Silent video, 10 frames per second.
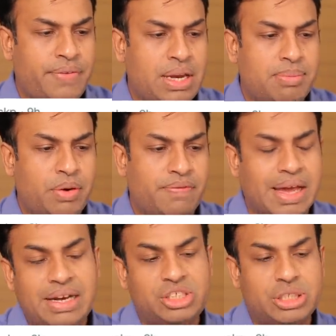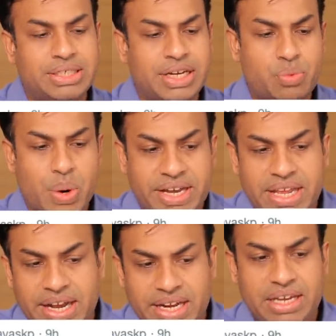feel about wireless charging in
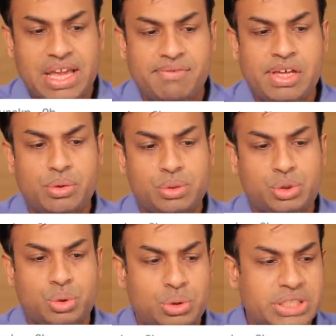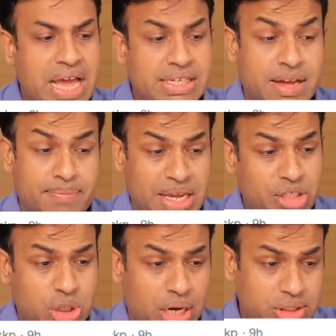2018? Can we use those as our
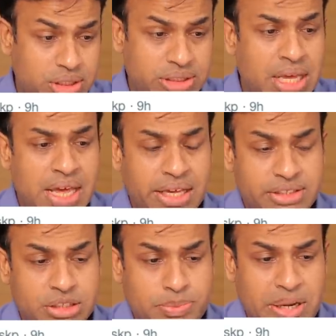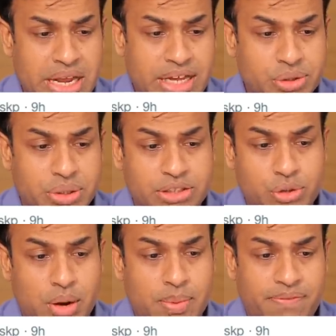main chargers? Is the speed as good
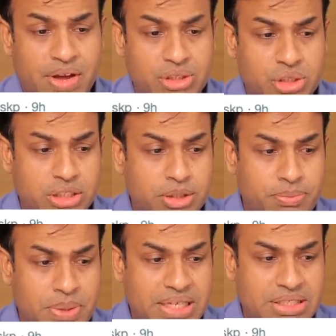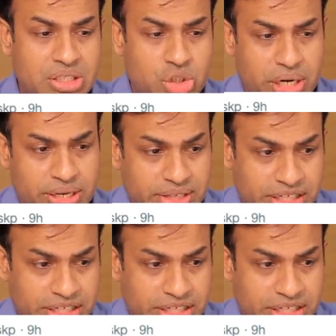as normal fast chargers? Please share the